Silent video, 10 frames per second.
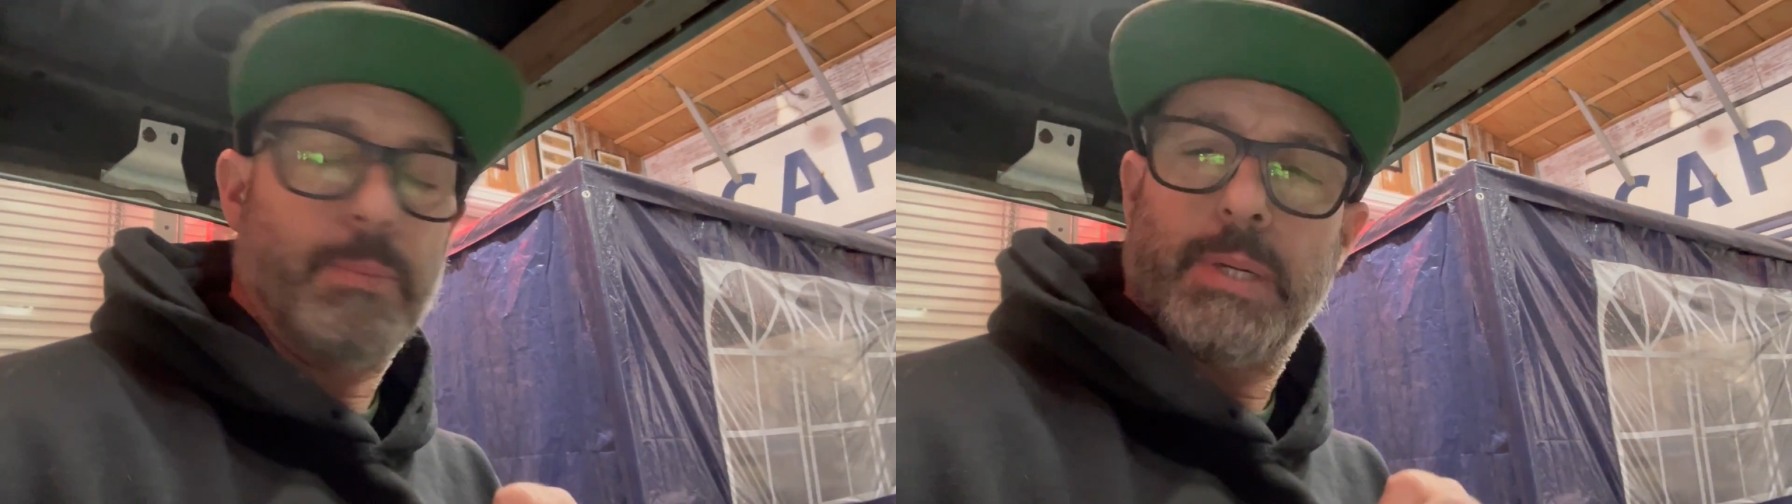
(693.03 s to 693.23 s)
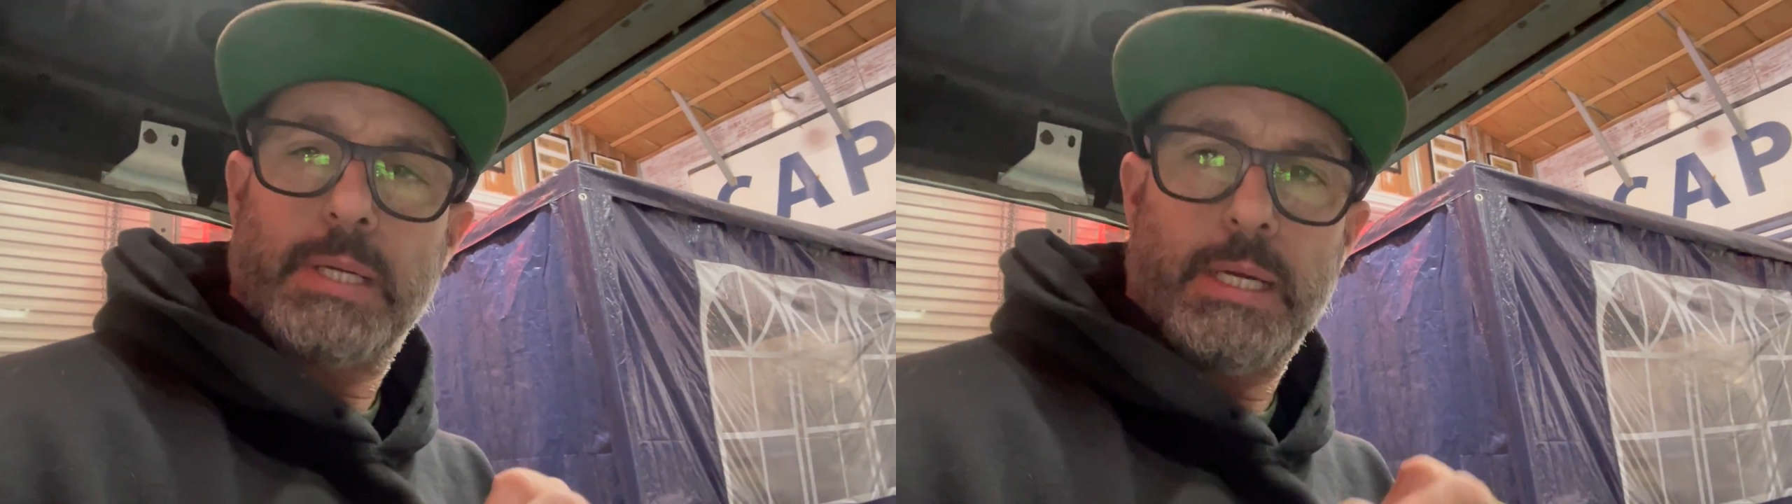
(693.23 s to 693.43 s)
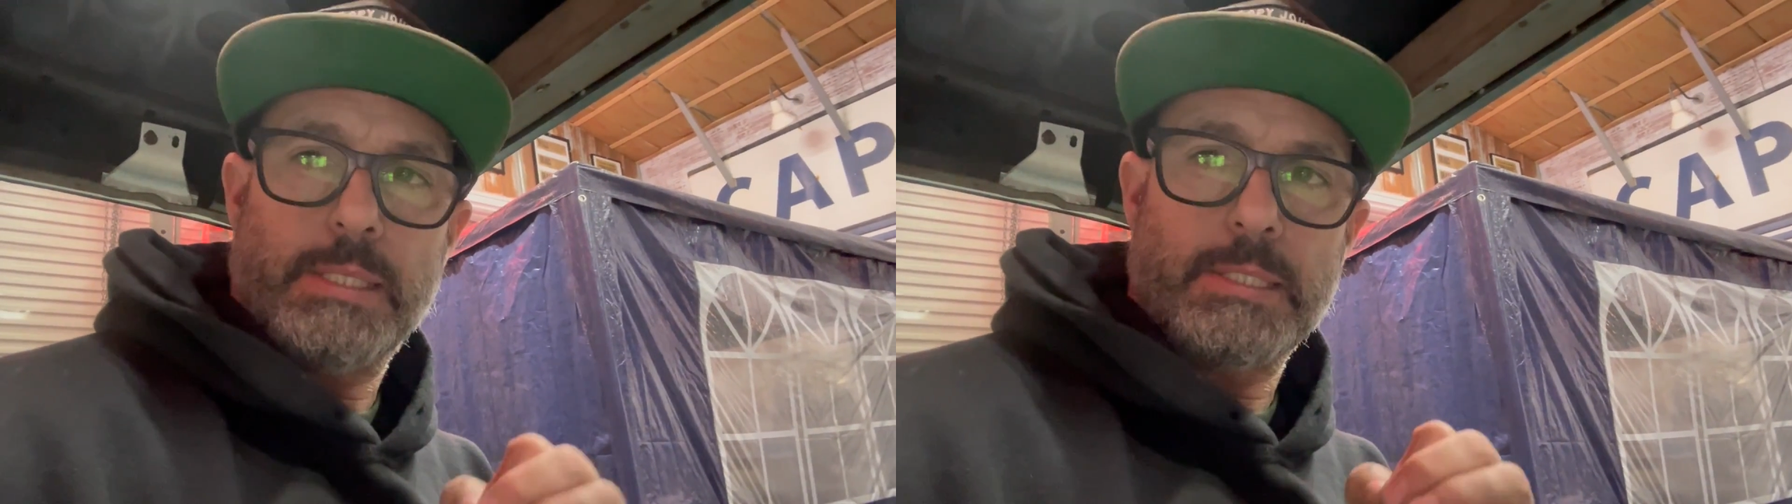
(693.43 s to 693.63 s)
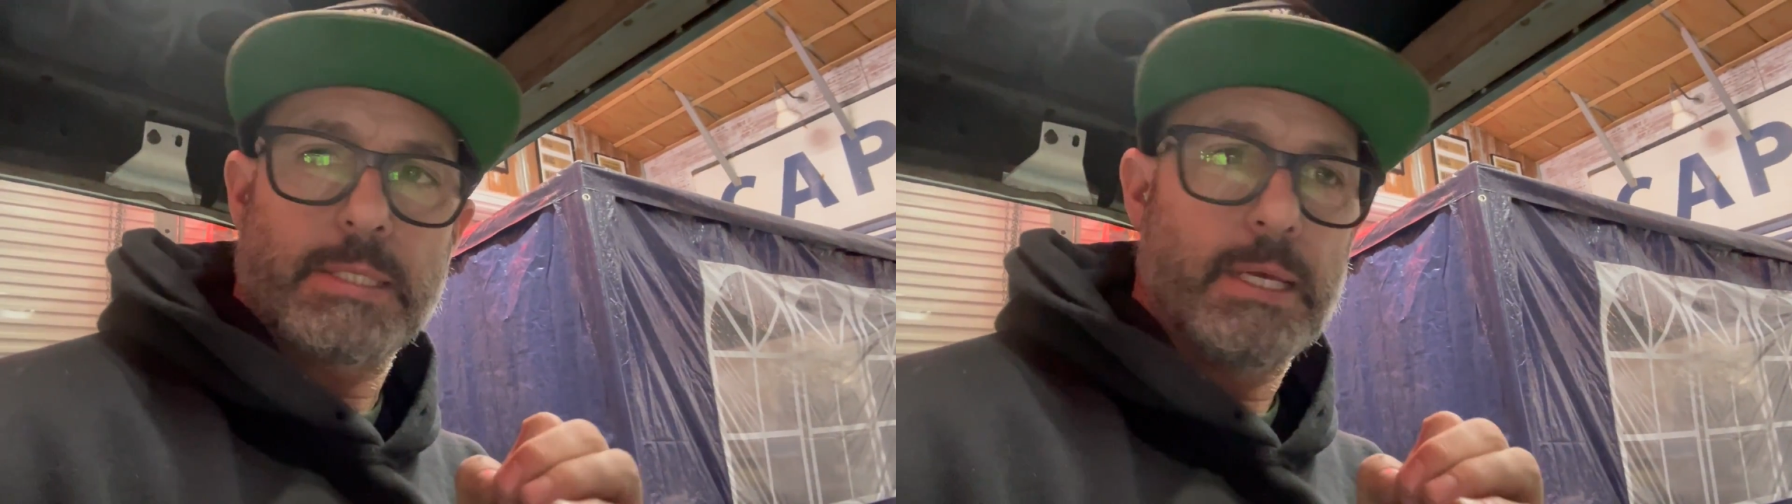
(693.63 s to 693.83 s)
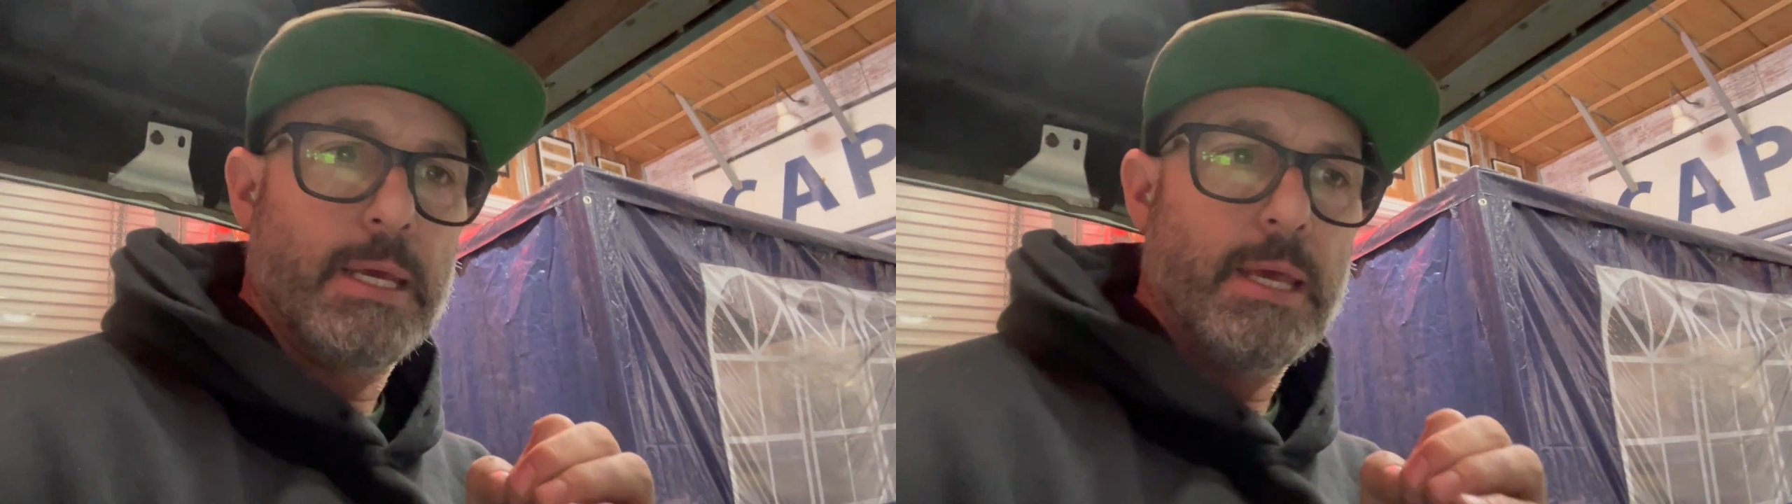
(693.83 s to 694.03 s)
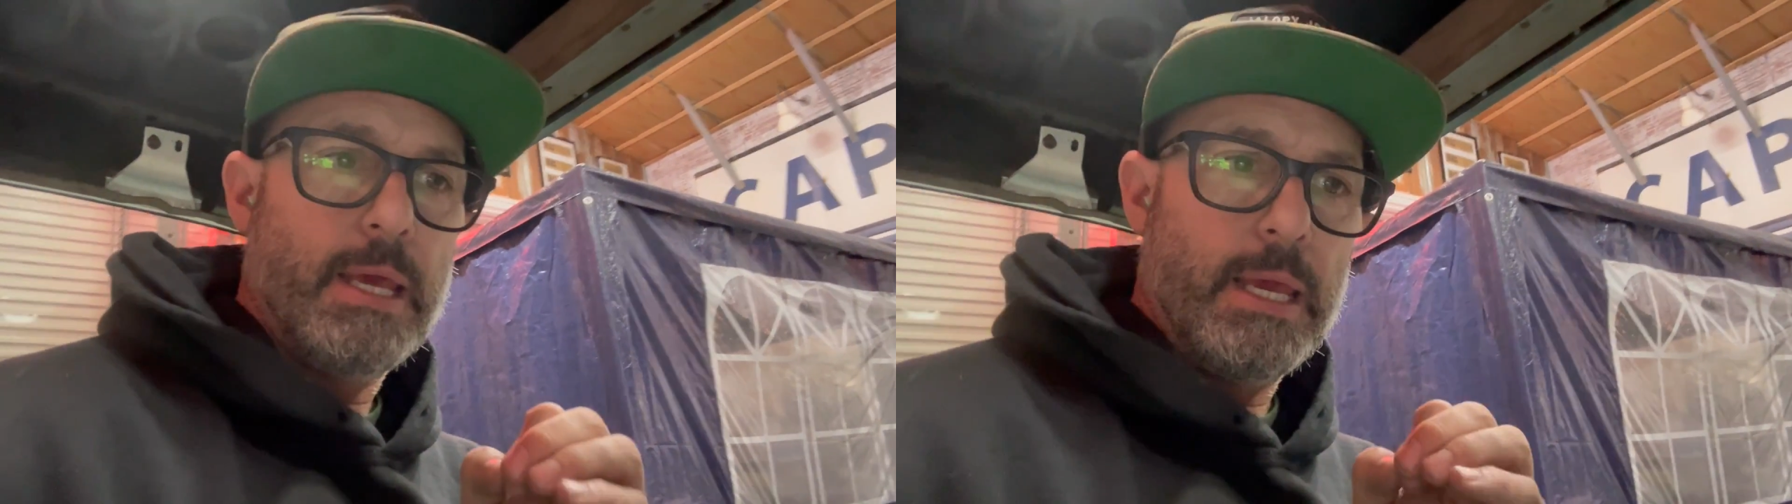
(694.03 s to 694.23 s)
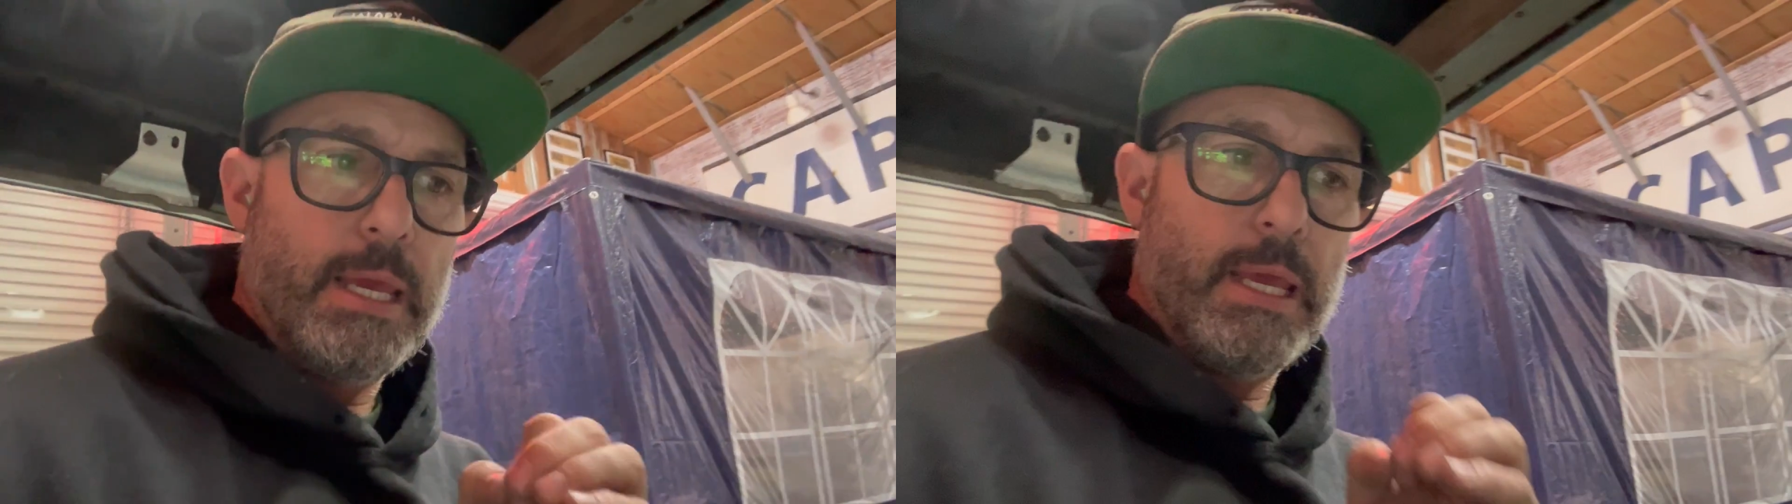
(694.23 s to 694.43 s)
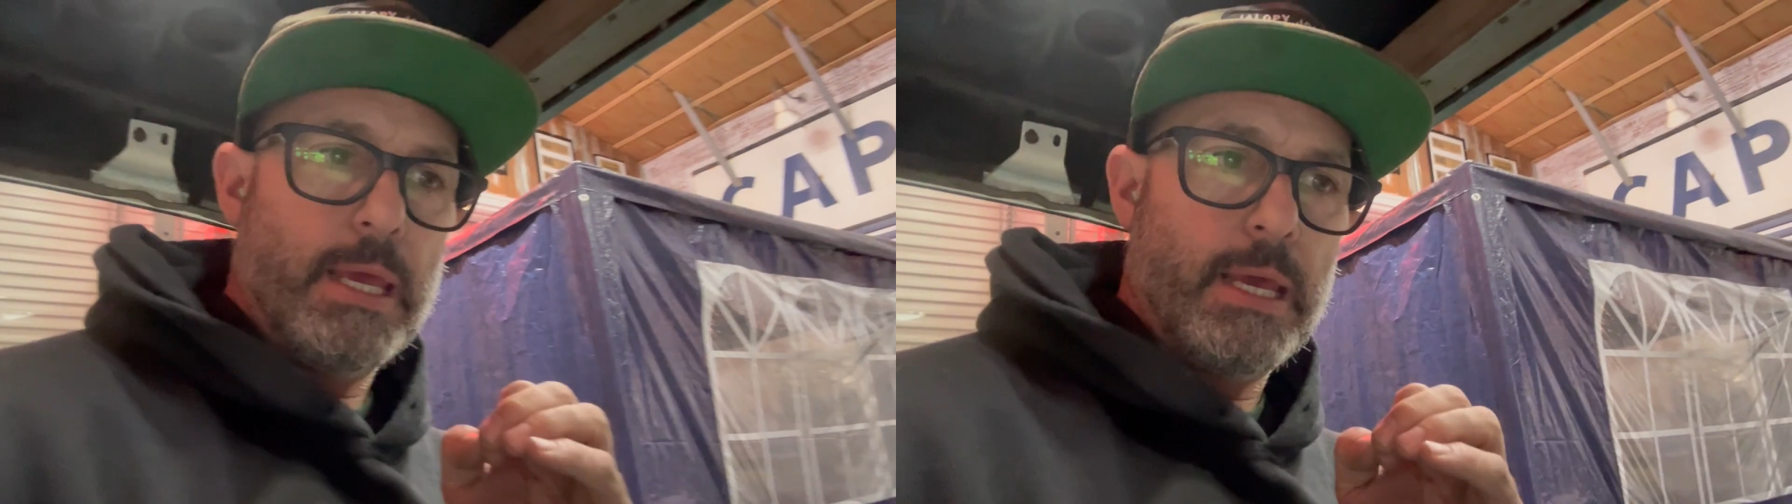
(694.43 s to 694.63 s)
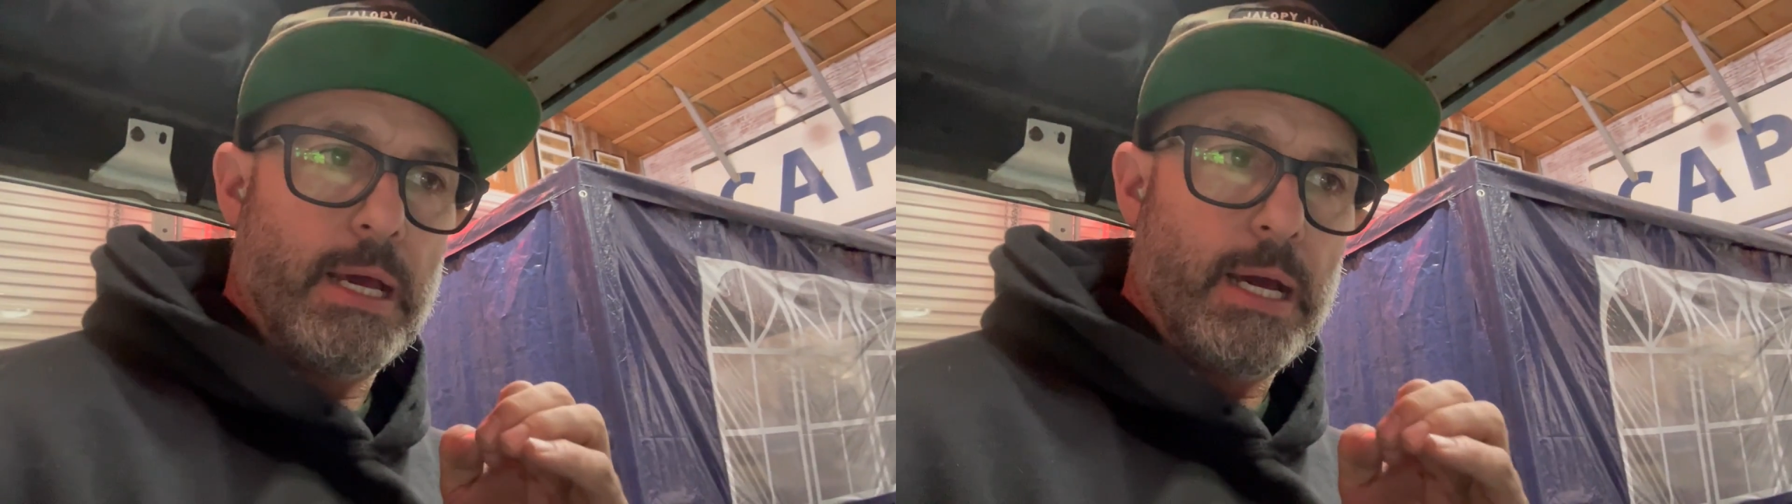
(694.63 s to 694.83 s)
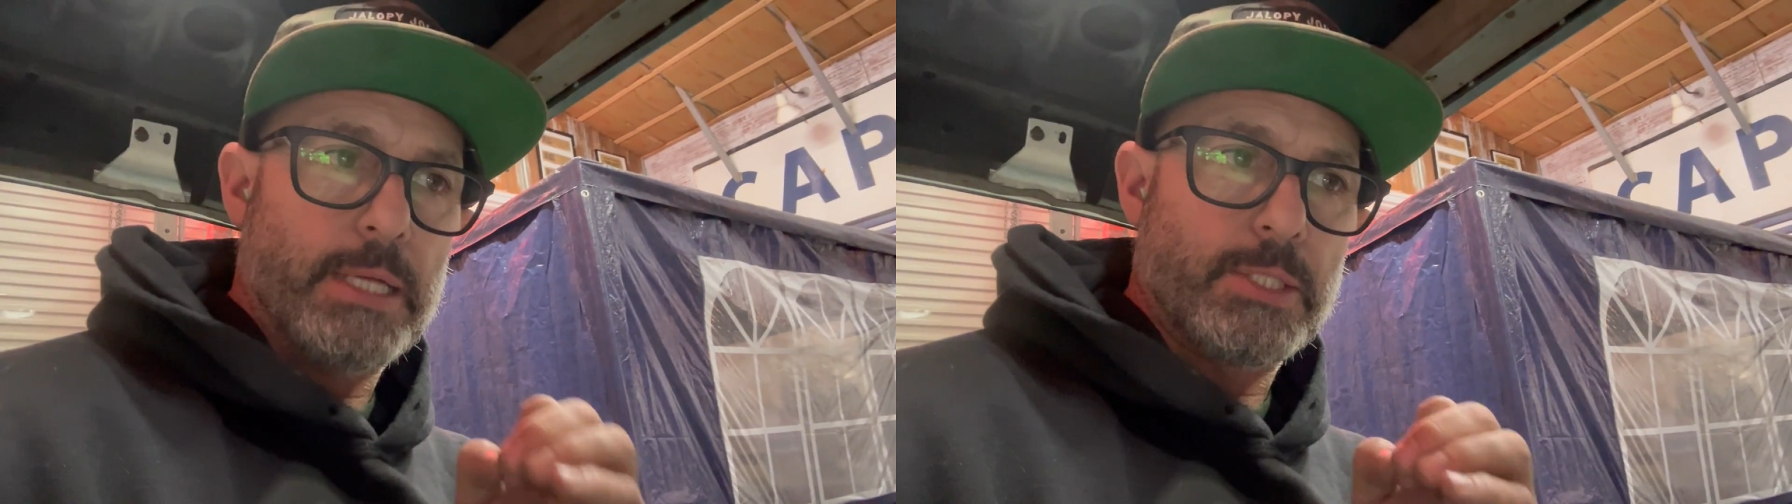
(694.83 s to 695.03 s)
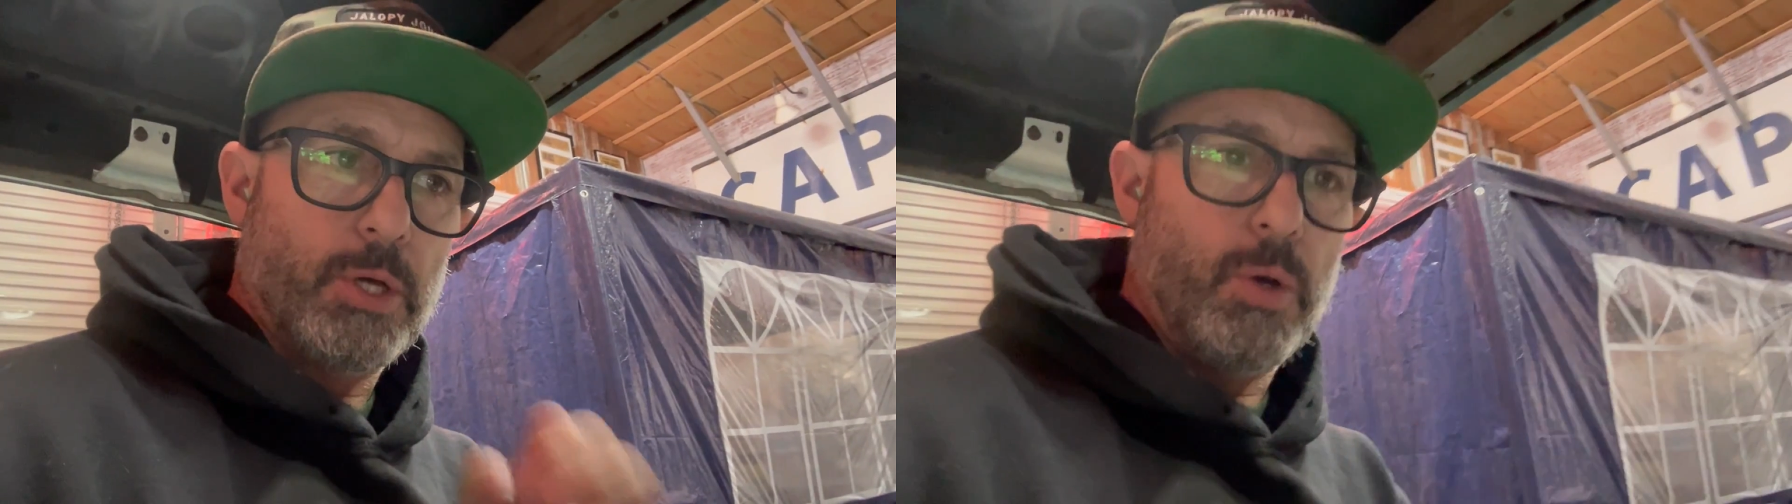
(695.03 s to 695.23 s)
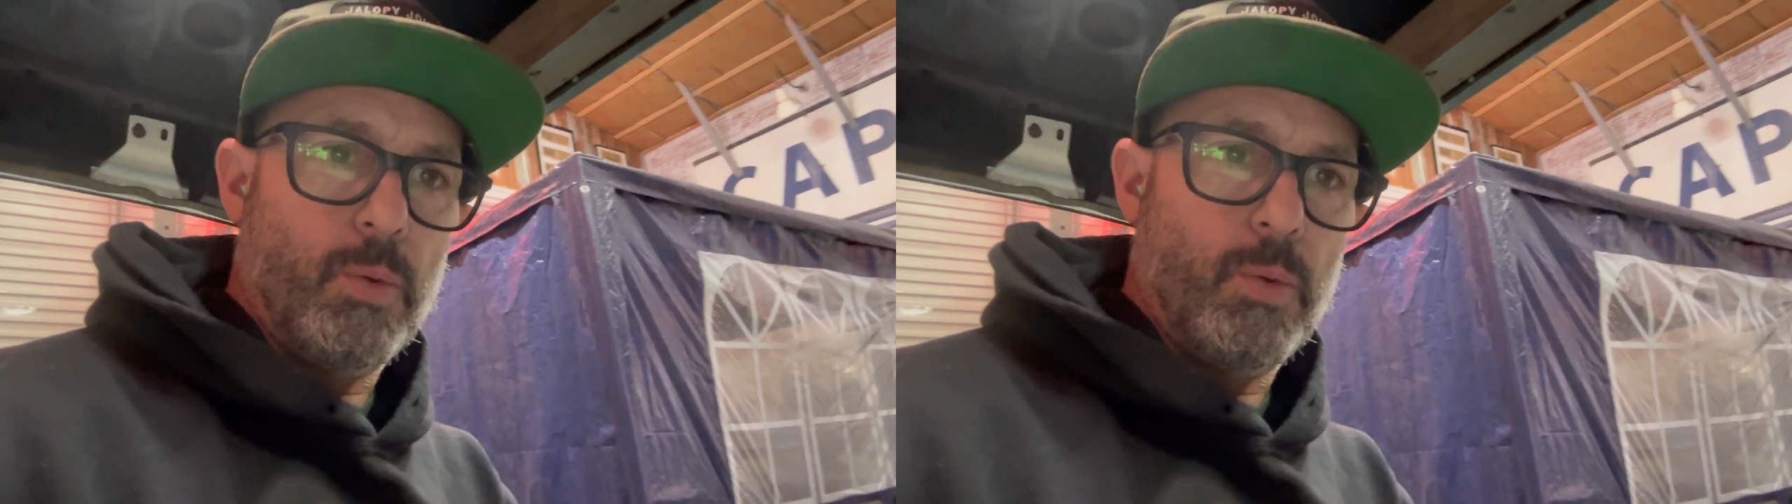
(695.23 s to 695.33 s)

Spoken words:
because I don't